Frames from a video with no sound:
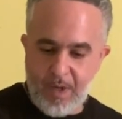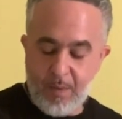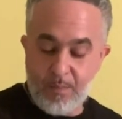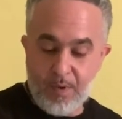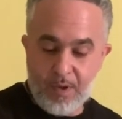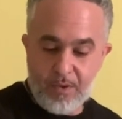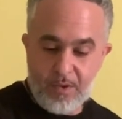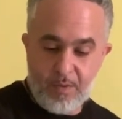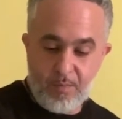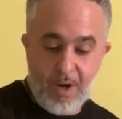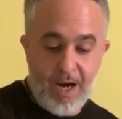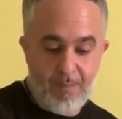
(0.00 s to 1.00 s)
Brother
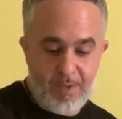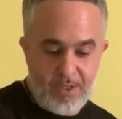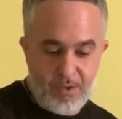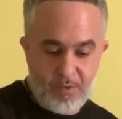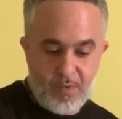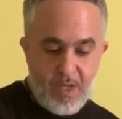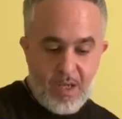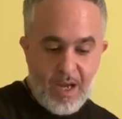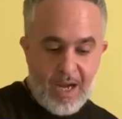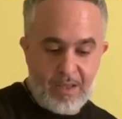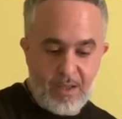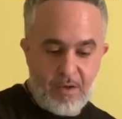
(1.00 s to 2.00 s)
Muhammadu.
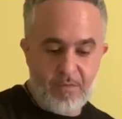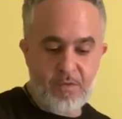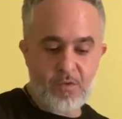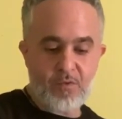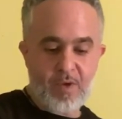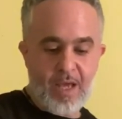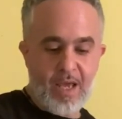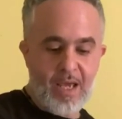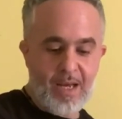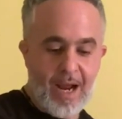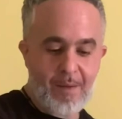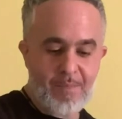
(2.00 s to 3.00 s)
I love you
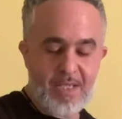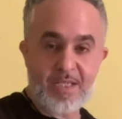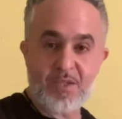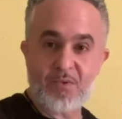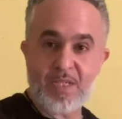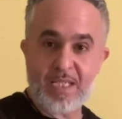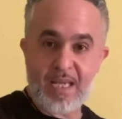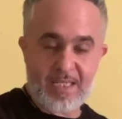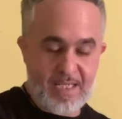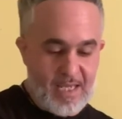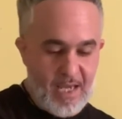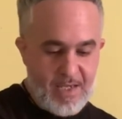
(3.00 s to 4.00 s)
and I miss you. Stay
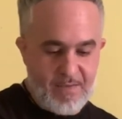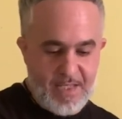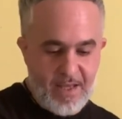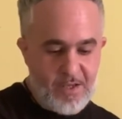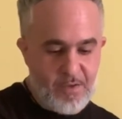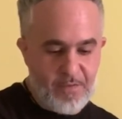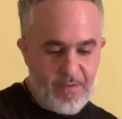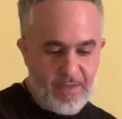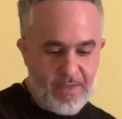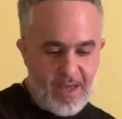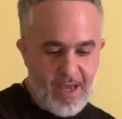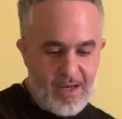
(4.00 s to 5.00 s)
safe. Thank you for
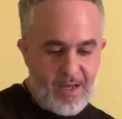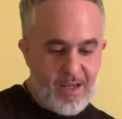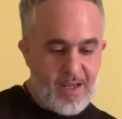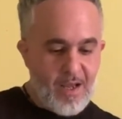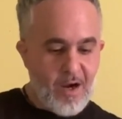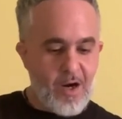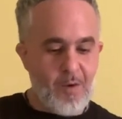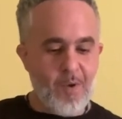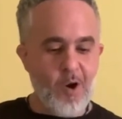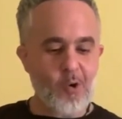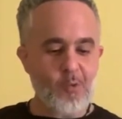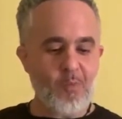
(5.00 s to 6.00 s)
that.
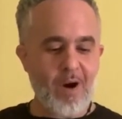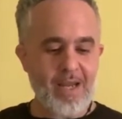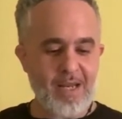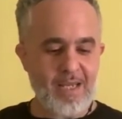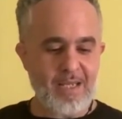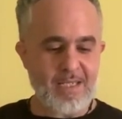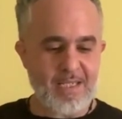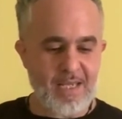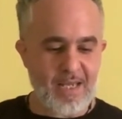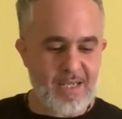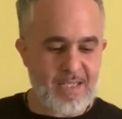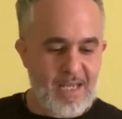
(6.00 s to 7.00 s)
Hope Whitehead
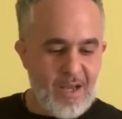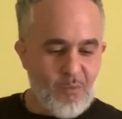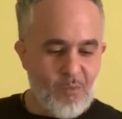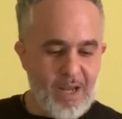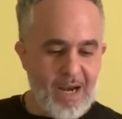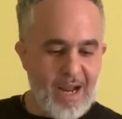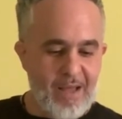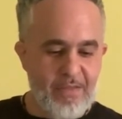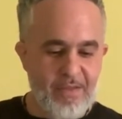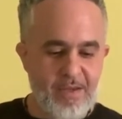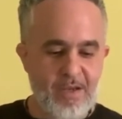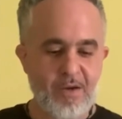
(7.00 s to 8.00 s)
says, when I
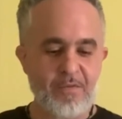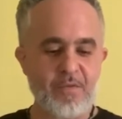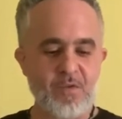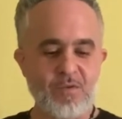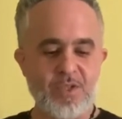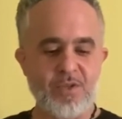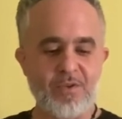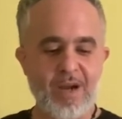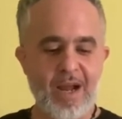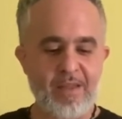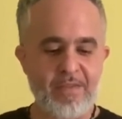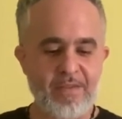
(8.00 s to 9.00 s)
think of future,
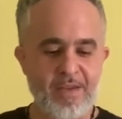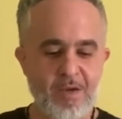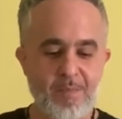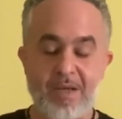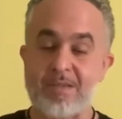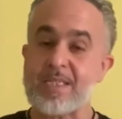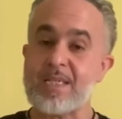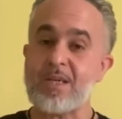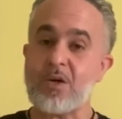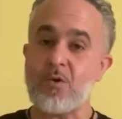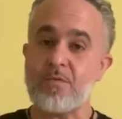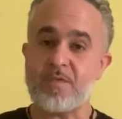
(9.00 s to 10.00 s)
I think about
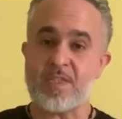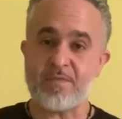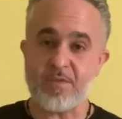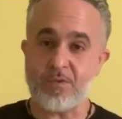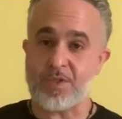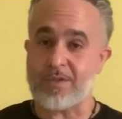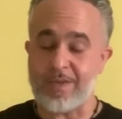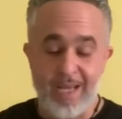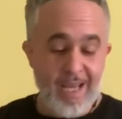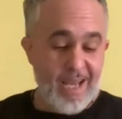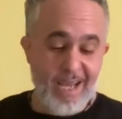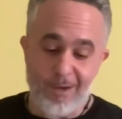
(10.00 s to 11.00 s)
Sankofa's future.
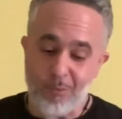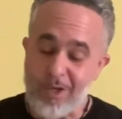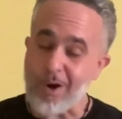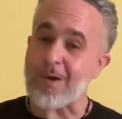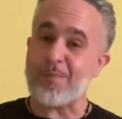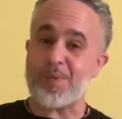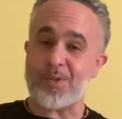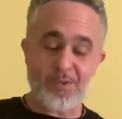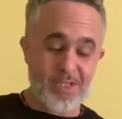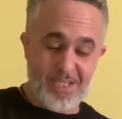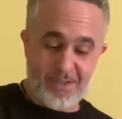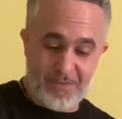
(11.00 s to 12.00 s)
And we are
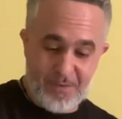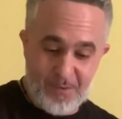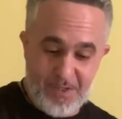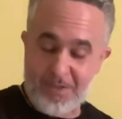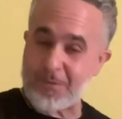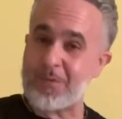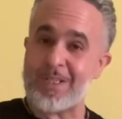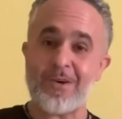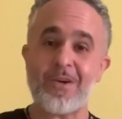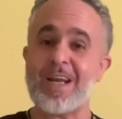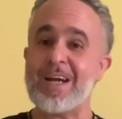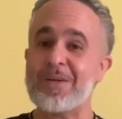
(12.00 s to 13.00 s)
building a future. We are
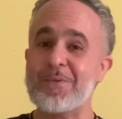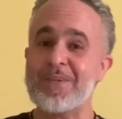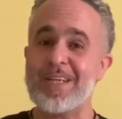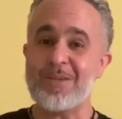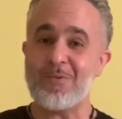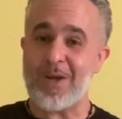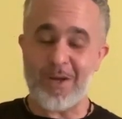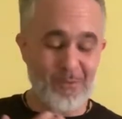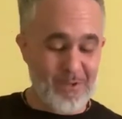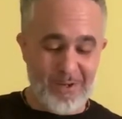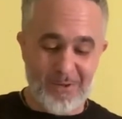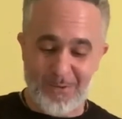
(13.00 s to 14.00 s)
not going anywhere.
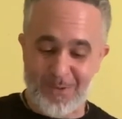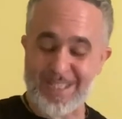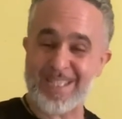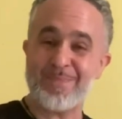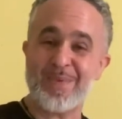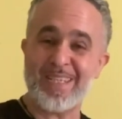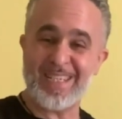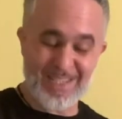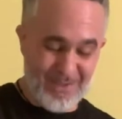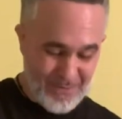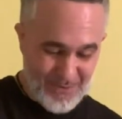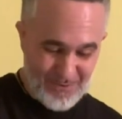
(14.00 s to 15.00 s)
We are going to be in
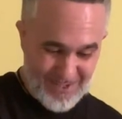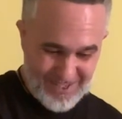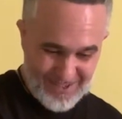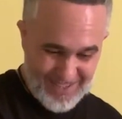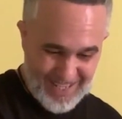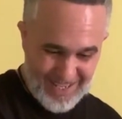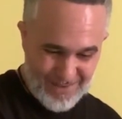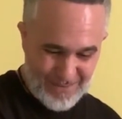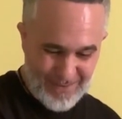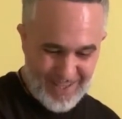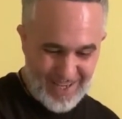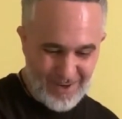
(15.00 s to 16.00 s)
your future. Thank you for
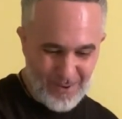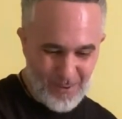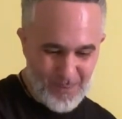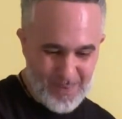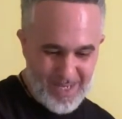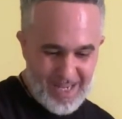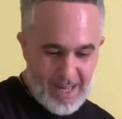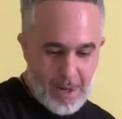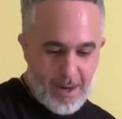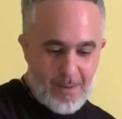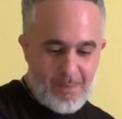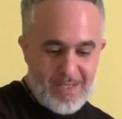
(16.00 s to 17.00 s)
that, Hope.
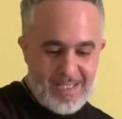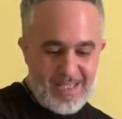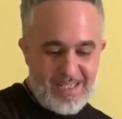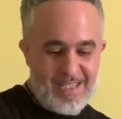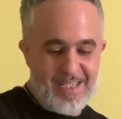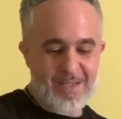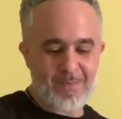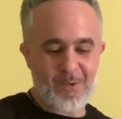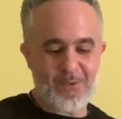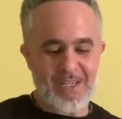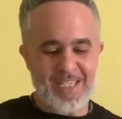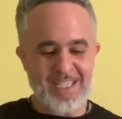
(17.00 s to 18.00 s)
Sister Monique